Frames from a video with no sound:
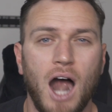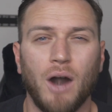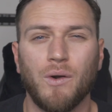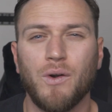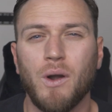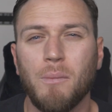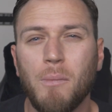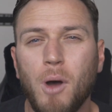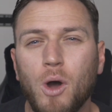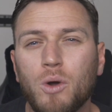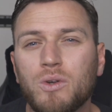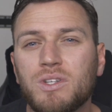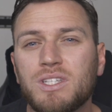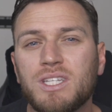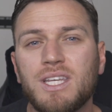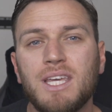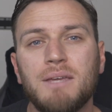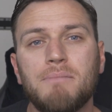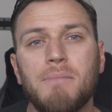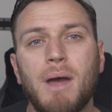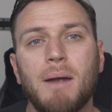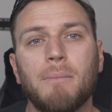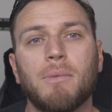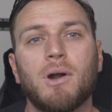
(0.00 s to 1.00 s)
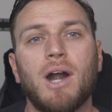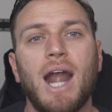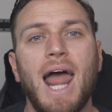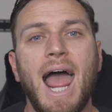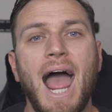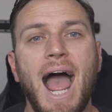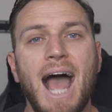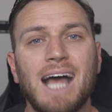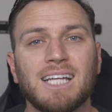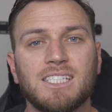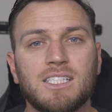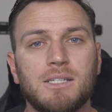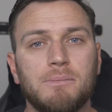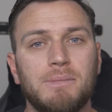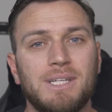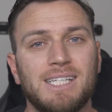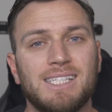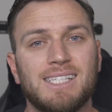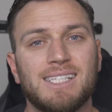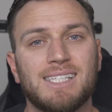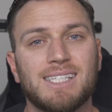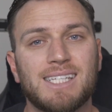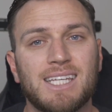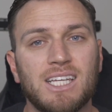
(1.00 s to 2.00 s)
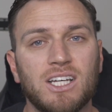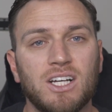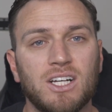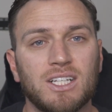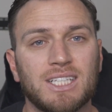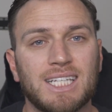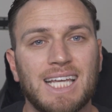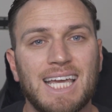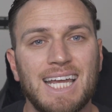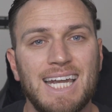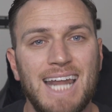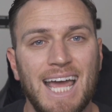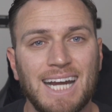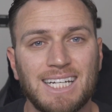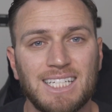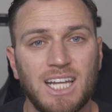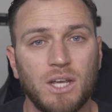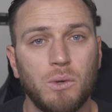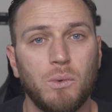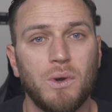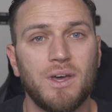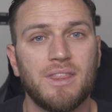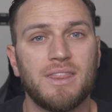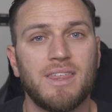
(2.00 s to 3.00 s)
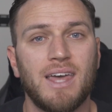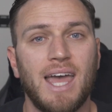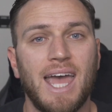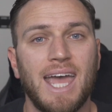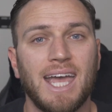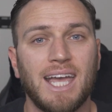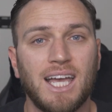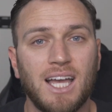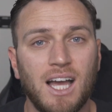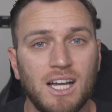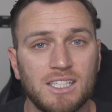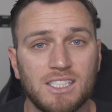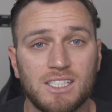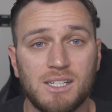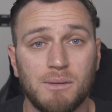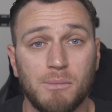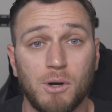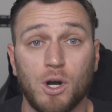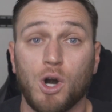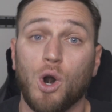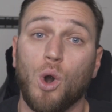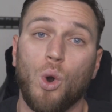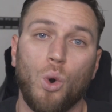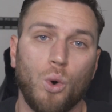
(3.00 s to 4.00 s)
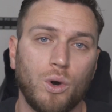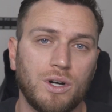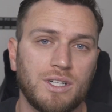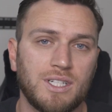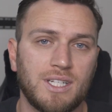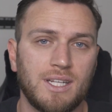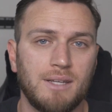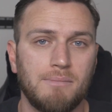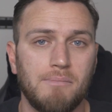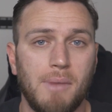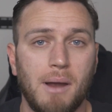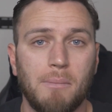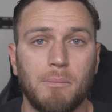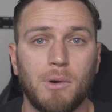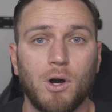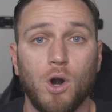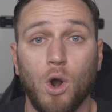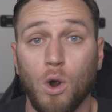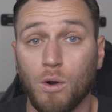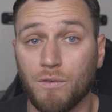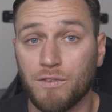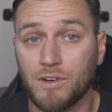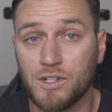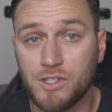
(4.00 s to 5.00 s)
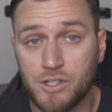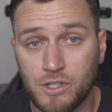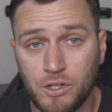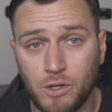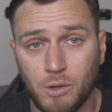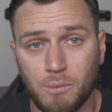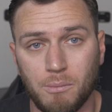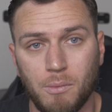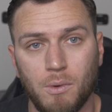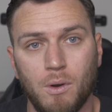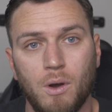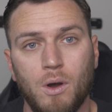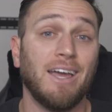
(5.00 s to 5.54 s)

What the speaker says: A remote team member has to be skilled connecting with a customer or team member over Zoom.